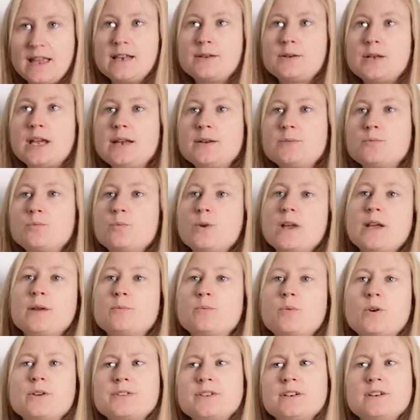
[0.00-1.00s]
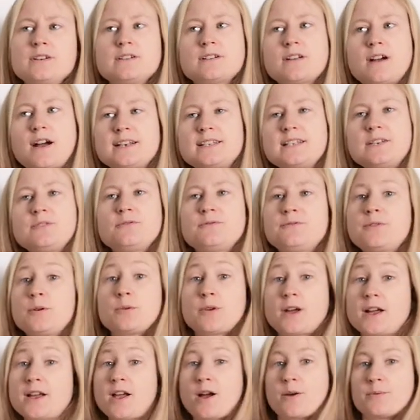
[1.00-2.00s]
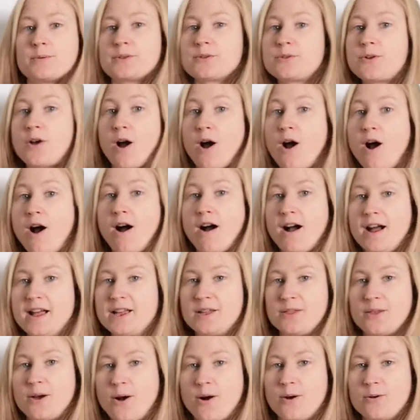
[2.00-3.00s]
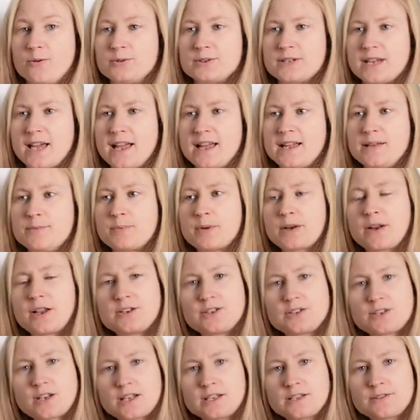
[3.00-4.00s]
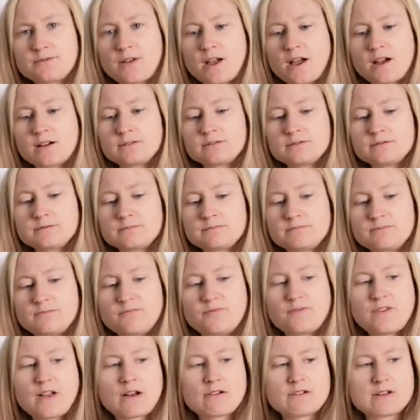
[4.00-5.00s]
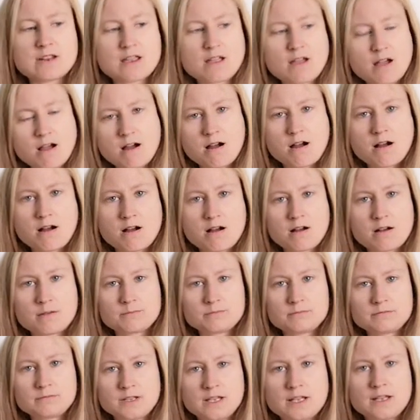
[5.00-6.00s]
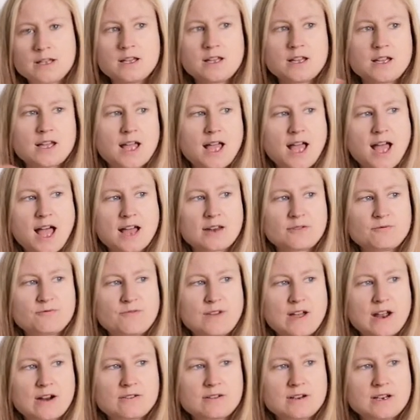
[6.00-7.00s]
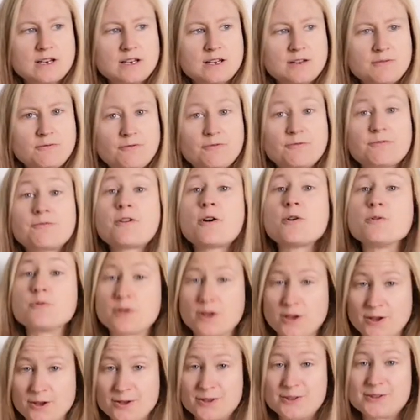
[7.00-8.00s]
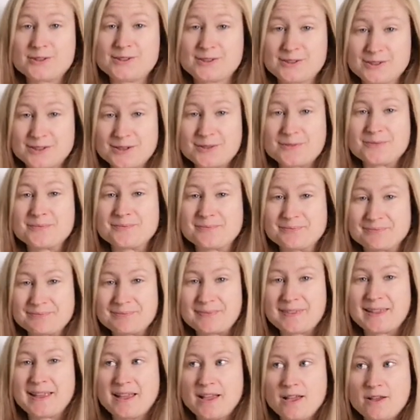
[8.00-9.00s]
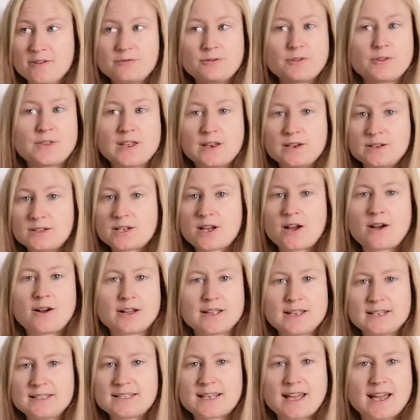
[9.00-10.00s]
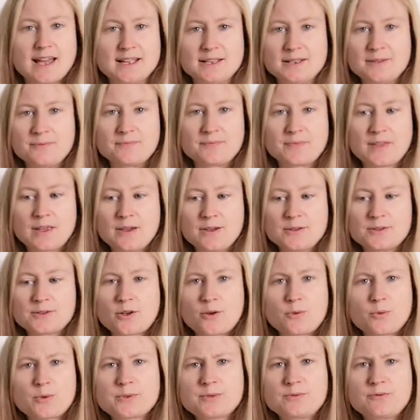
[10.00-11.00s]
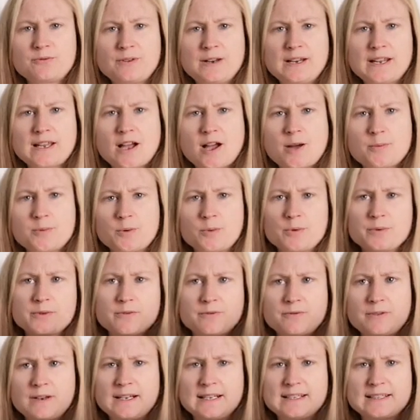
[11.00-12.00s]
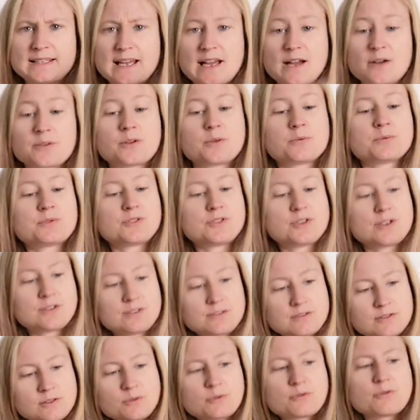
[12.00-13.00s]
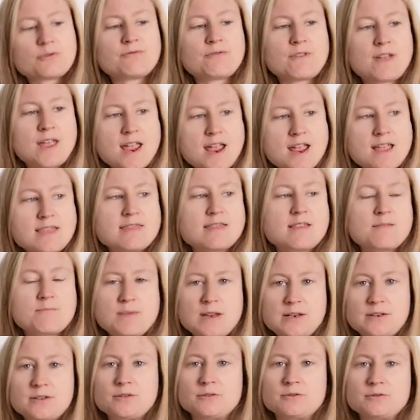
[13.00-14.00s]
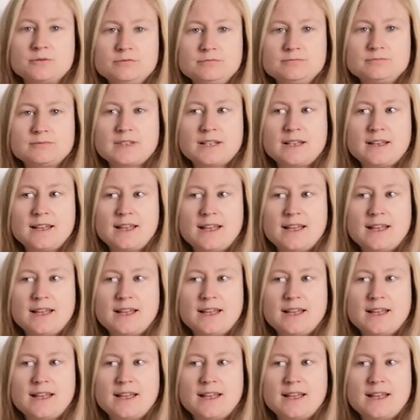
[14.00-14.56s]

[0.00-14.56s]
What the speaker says: It wasn't, I didn't feel like I was on a high the whole day, but I just felt very calm and very focused for the entire day. So I wasn't feeling up, I wasn't feeling down, I was just sort of in the middle.